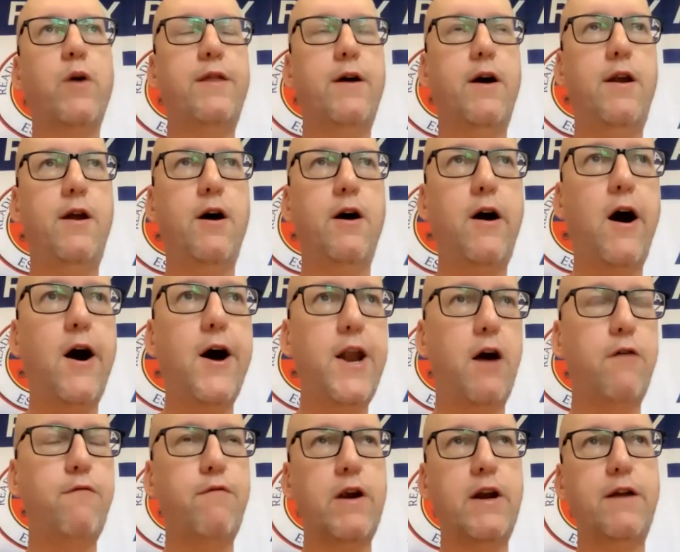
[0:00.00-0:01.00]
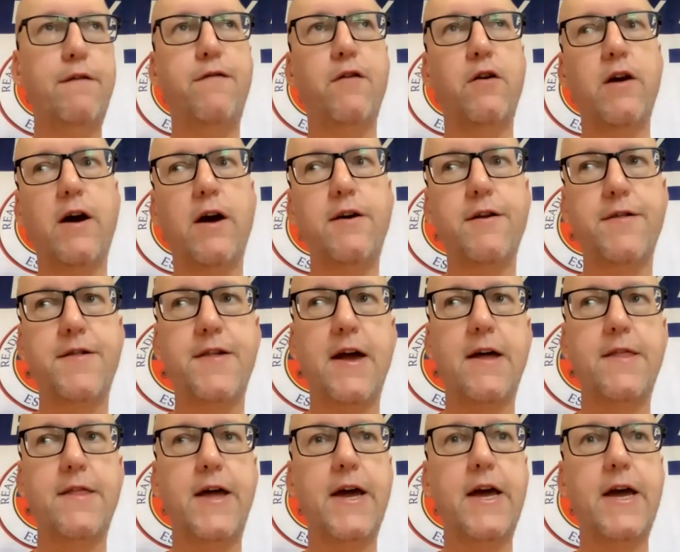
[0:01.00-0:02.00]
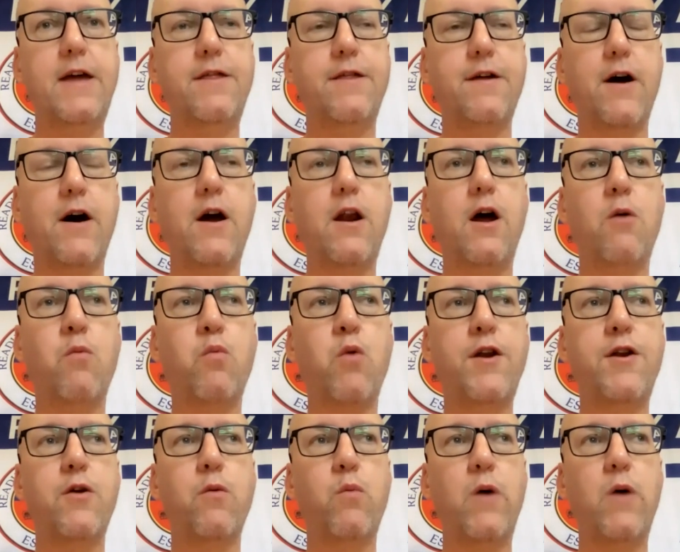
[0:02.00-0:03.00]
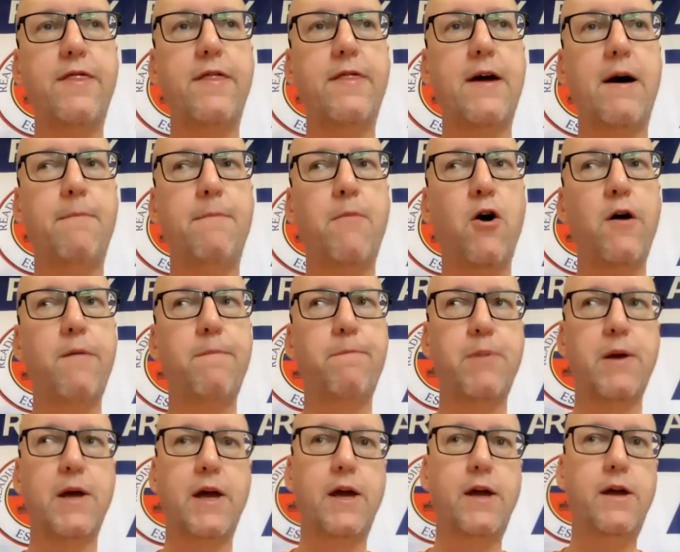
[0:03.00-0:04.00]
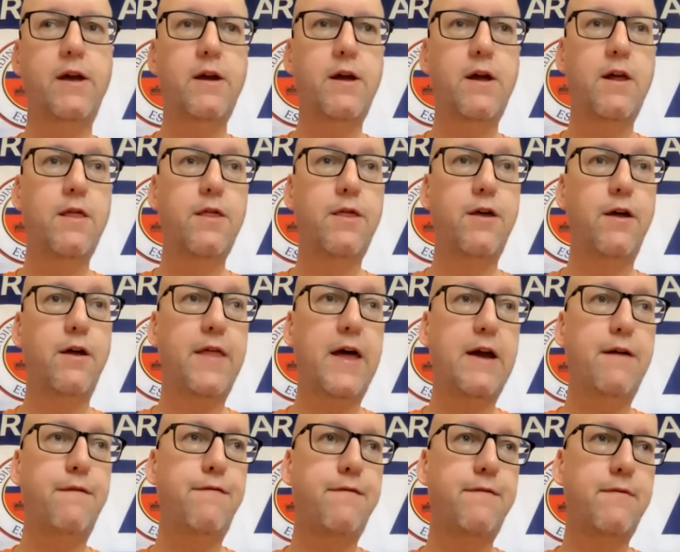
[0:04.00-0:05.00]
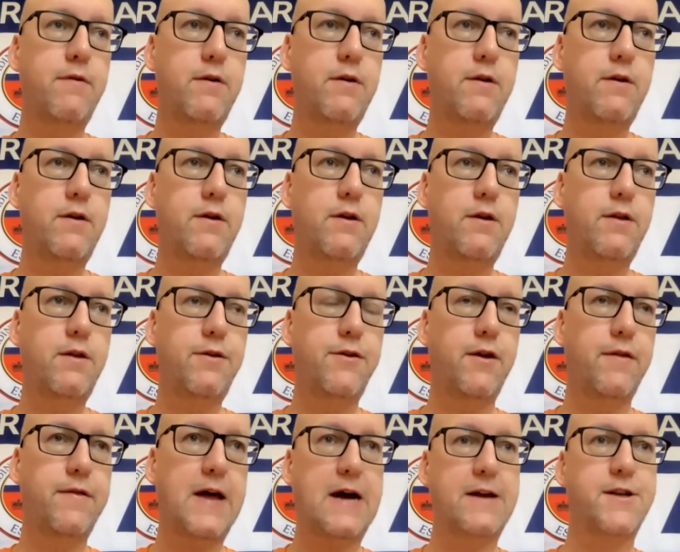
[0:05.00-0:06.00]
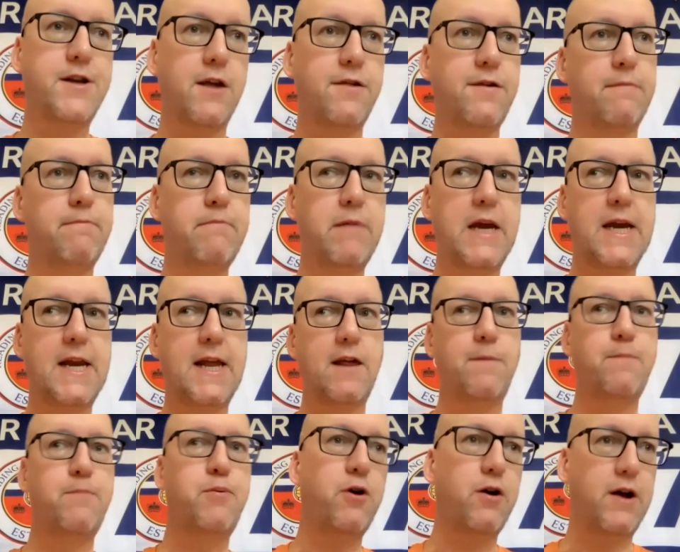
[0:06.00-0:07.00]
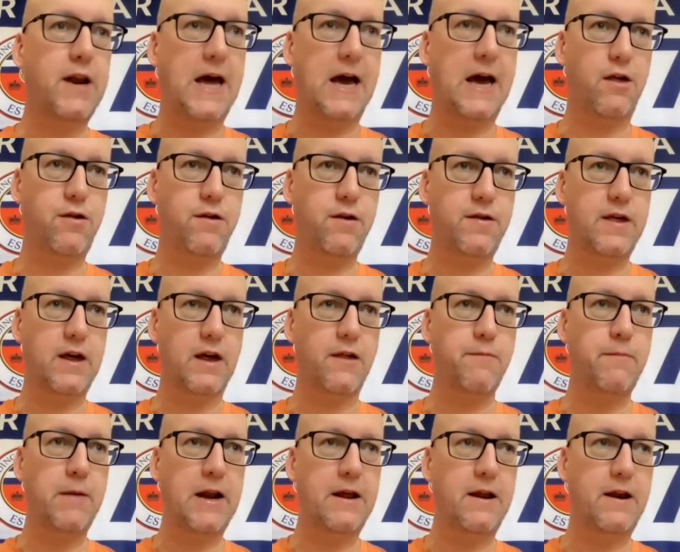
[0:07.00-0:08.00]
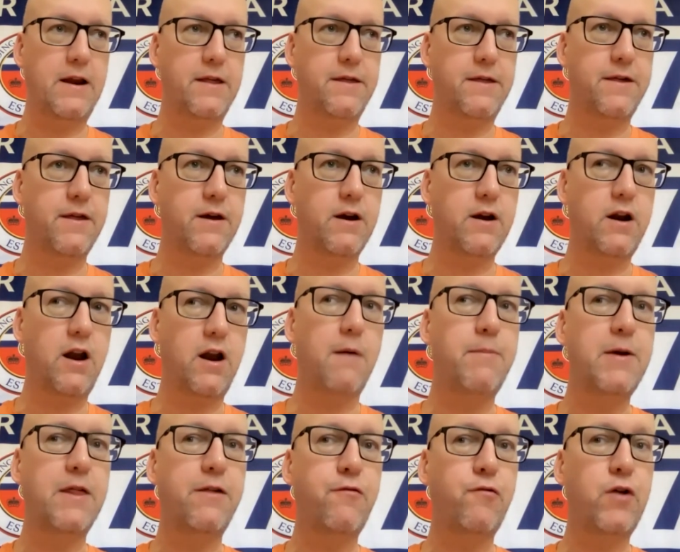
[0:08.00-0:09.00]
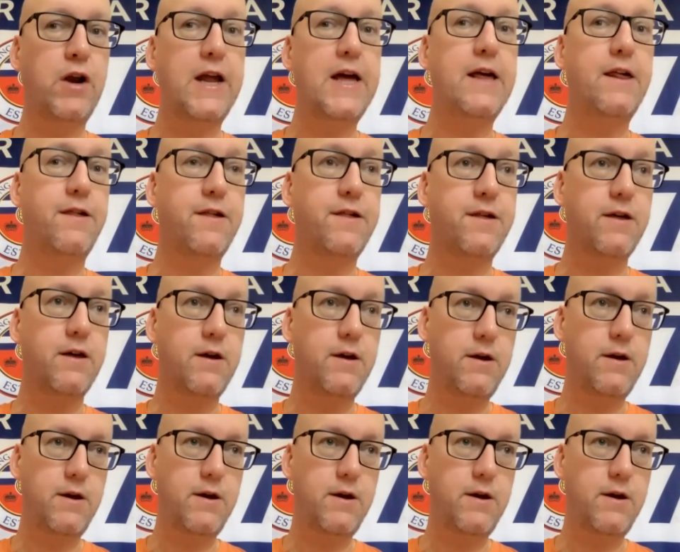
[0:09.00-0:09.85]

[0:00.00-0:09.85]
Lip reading: whether, and I don't really fully understand that either. And I wonder whether that might be that that doesn't mean he's put an extra 6 million into the club. He's released